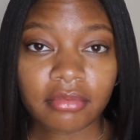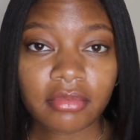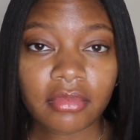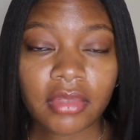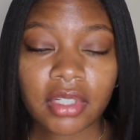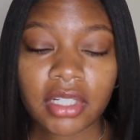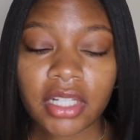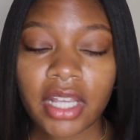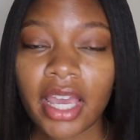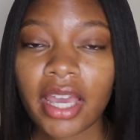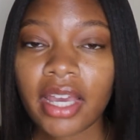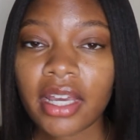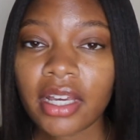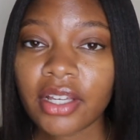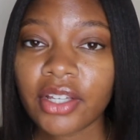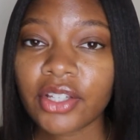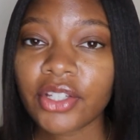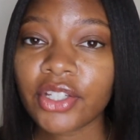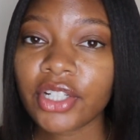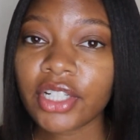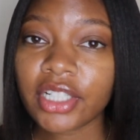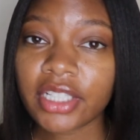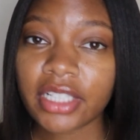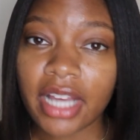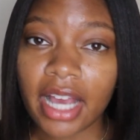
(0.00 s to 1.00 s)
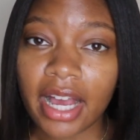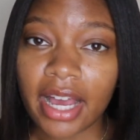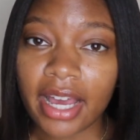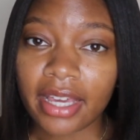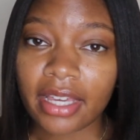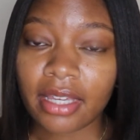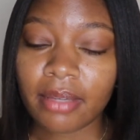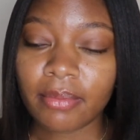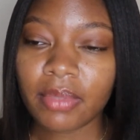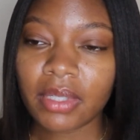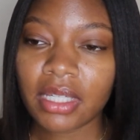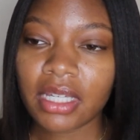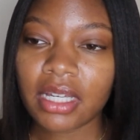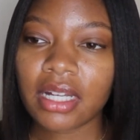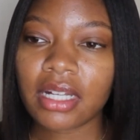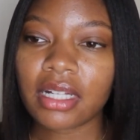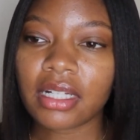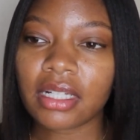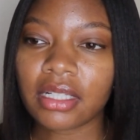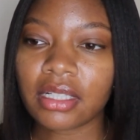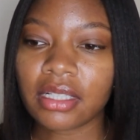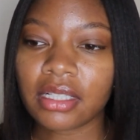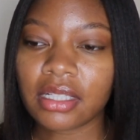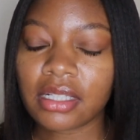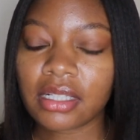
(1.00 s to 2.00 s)
Check your diet
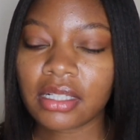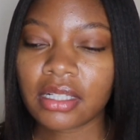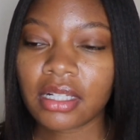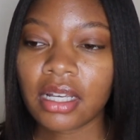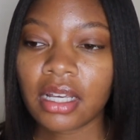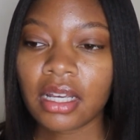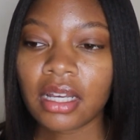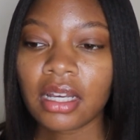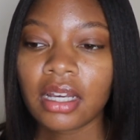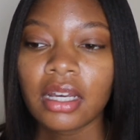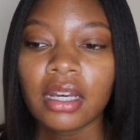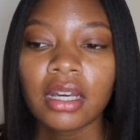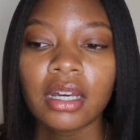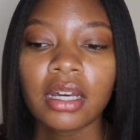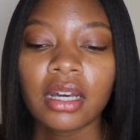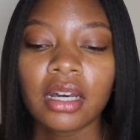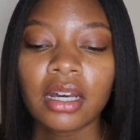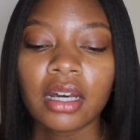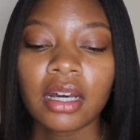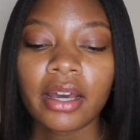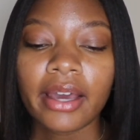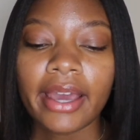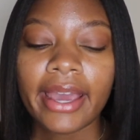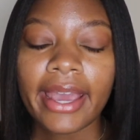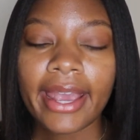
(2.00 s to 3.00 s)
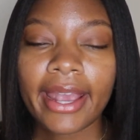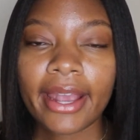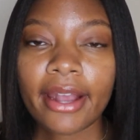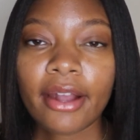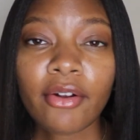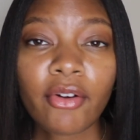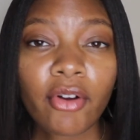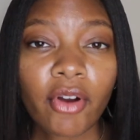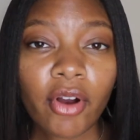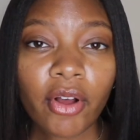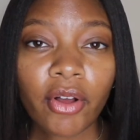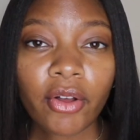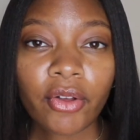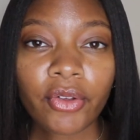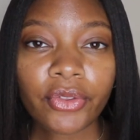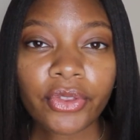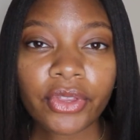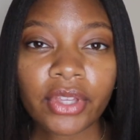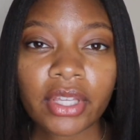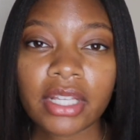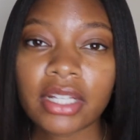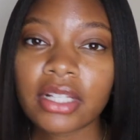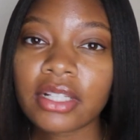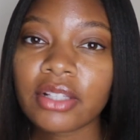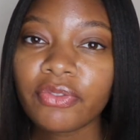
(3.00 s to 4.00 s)
because hair
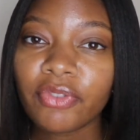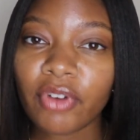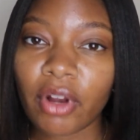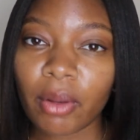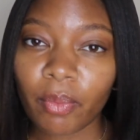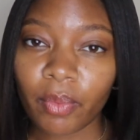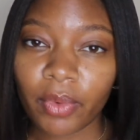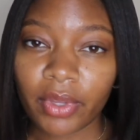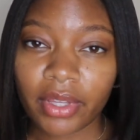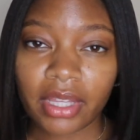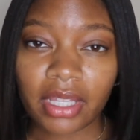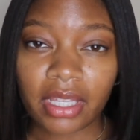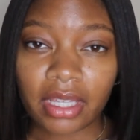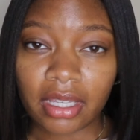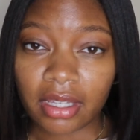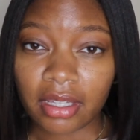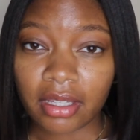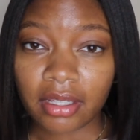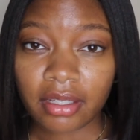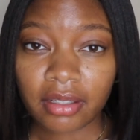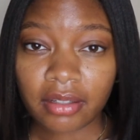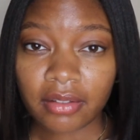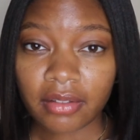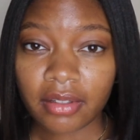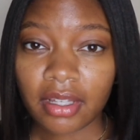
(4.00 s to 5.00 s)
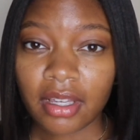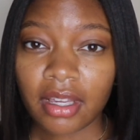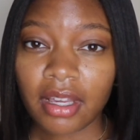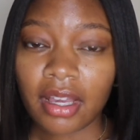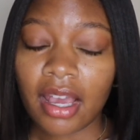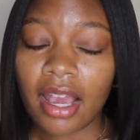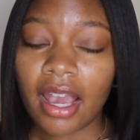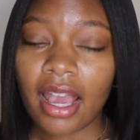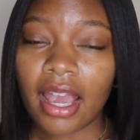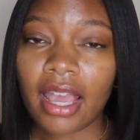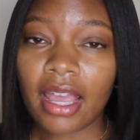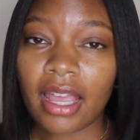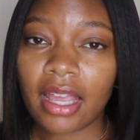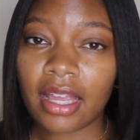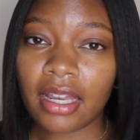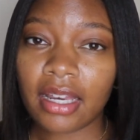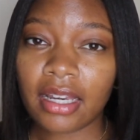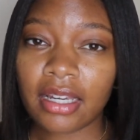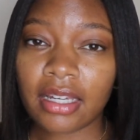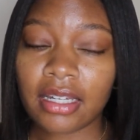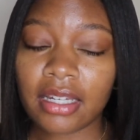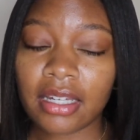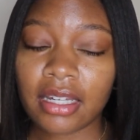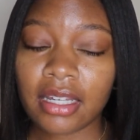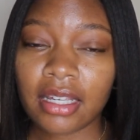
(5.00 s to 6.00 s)
growth is from within
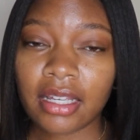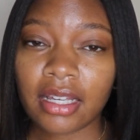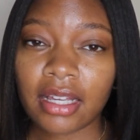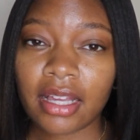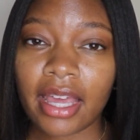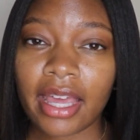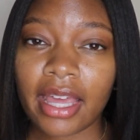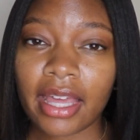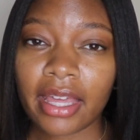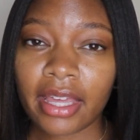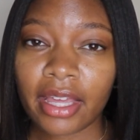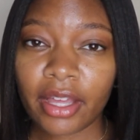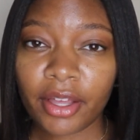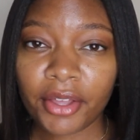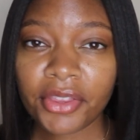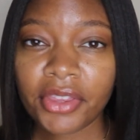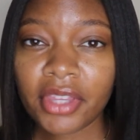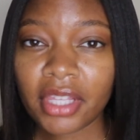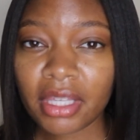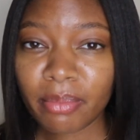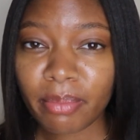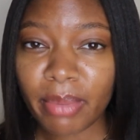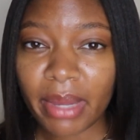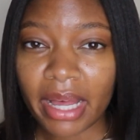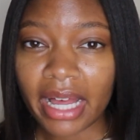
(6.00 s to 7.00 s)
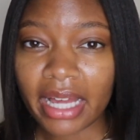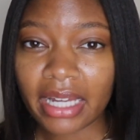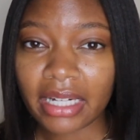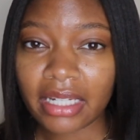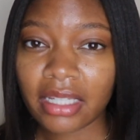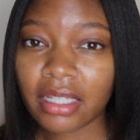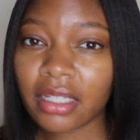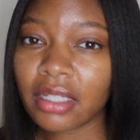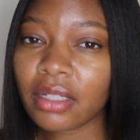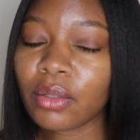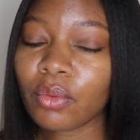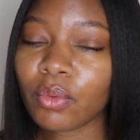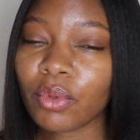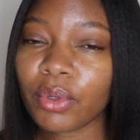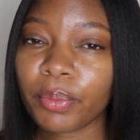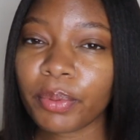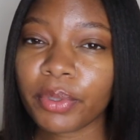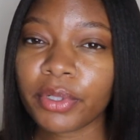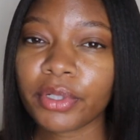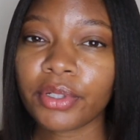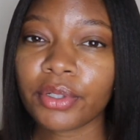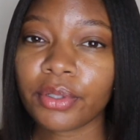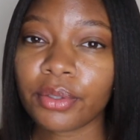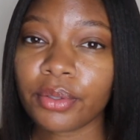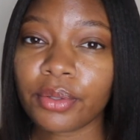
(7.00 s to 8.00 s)
and a healthy body will
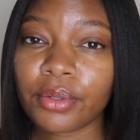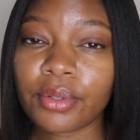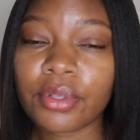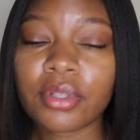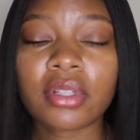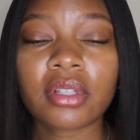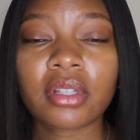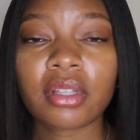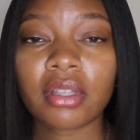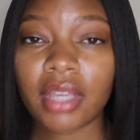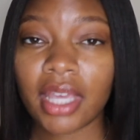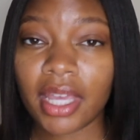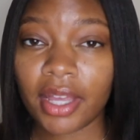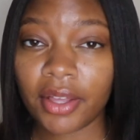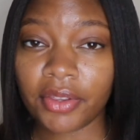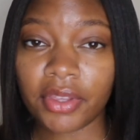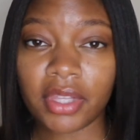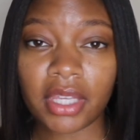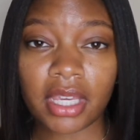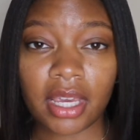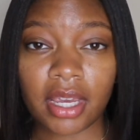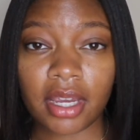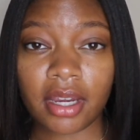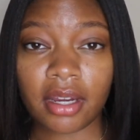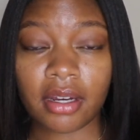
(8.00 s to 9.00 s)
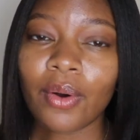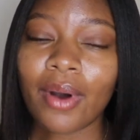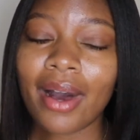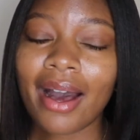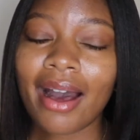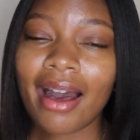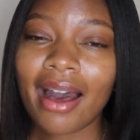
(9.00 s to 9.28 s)
produce healthy hair.